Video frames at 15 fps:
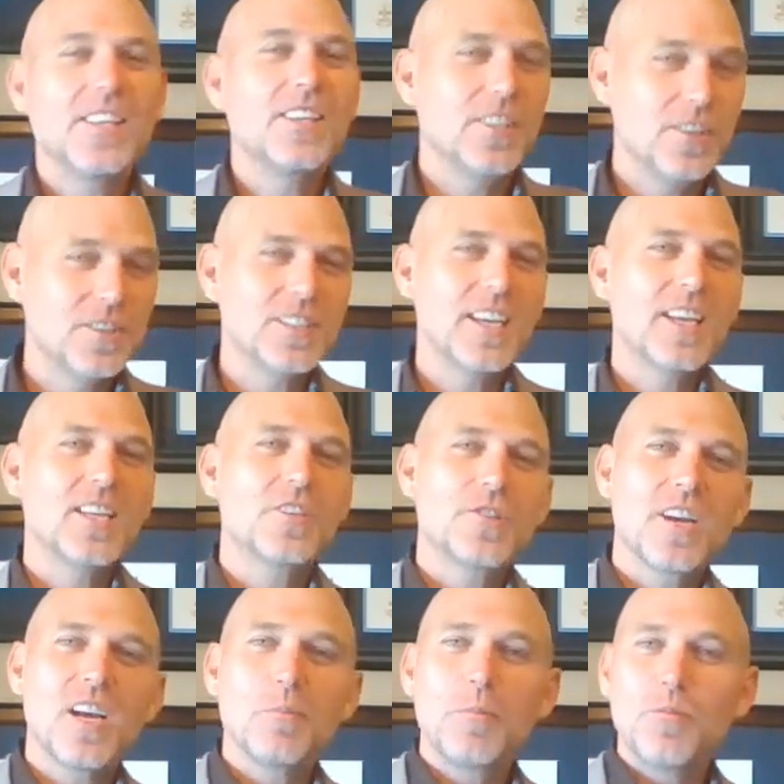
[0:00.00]
you stand
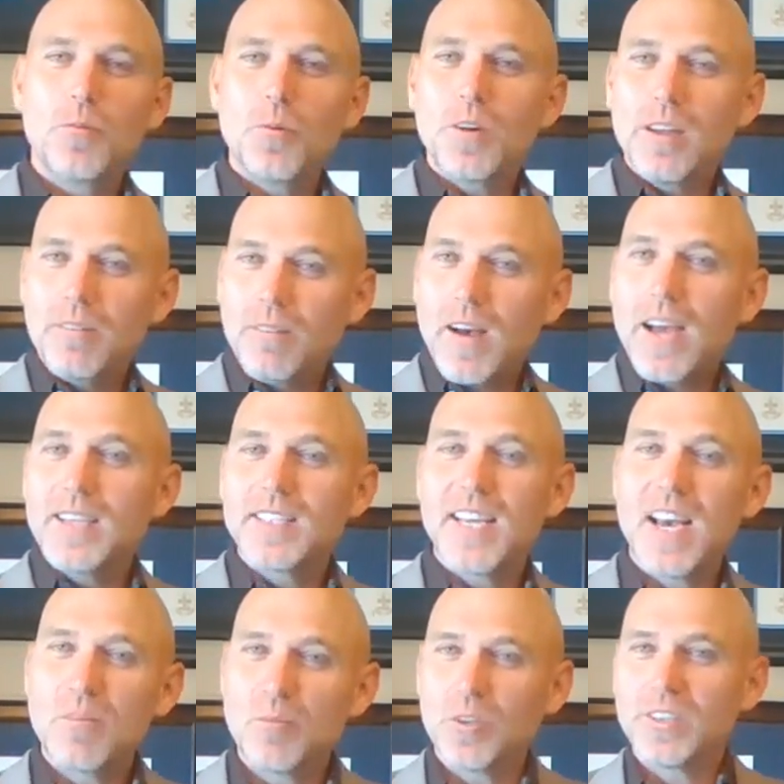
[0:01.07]
trial before a vice
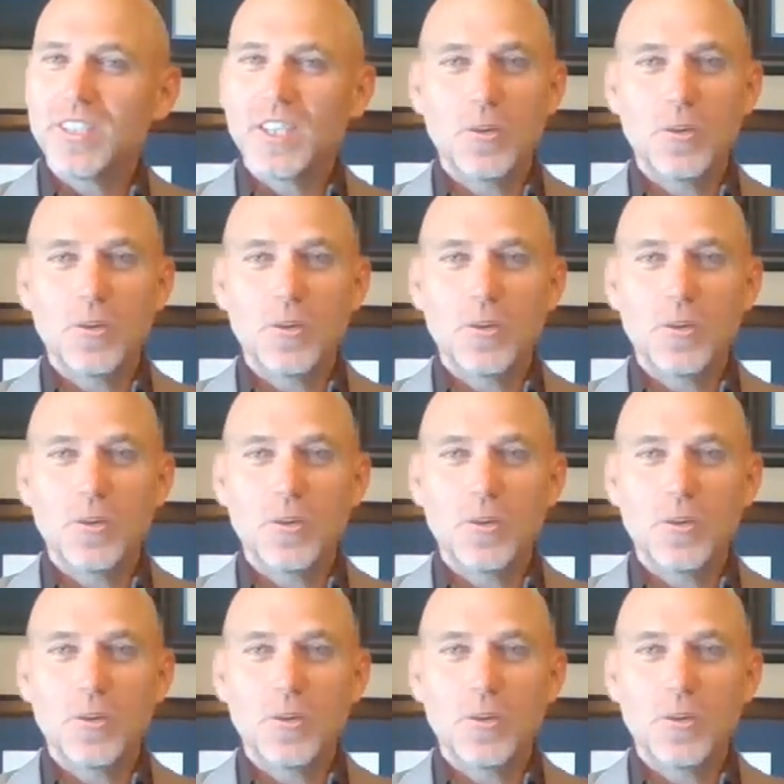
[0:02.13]
admiralty